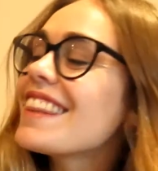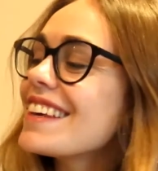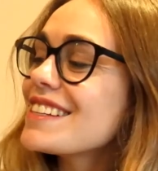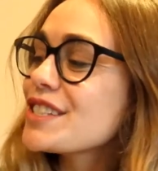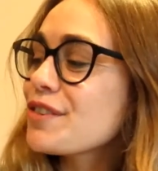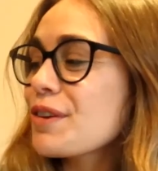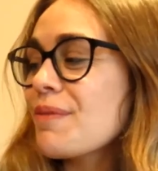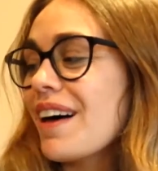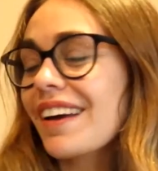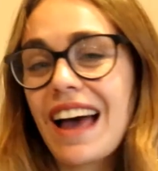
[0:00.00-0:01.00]
The
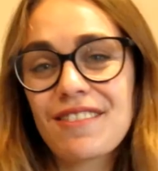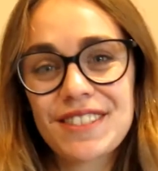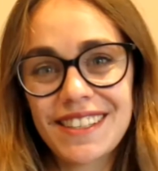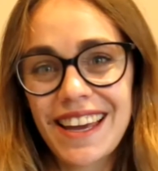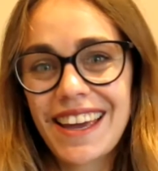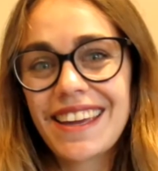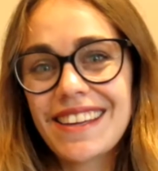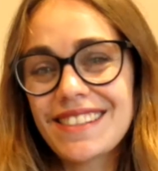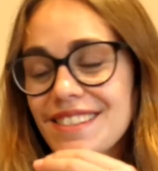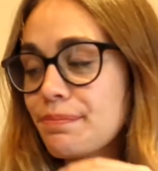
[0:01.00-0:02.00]
Sauvignon Blanc I have
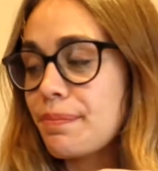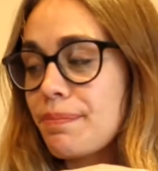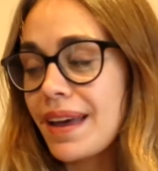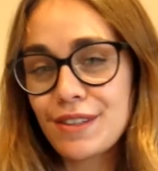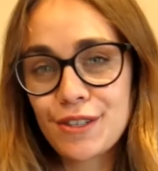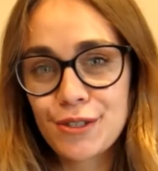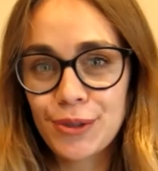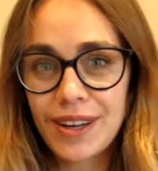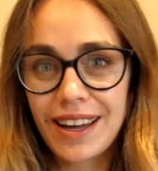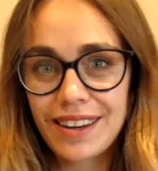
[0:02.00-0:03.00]
today is pale
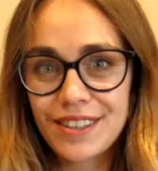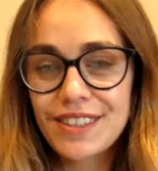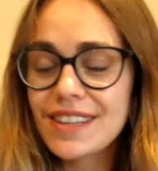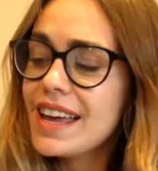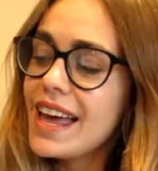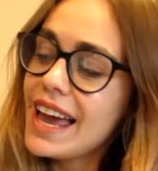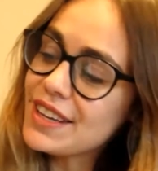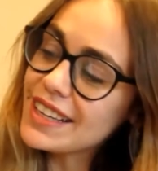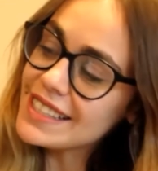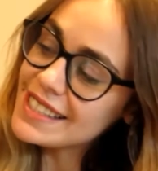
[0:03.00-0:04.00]
straw colored,
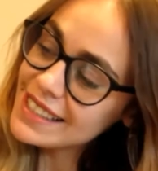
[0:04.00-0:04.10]
and you can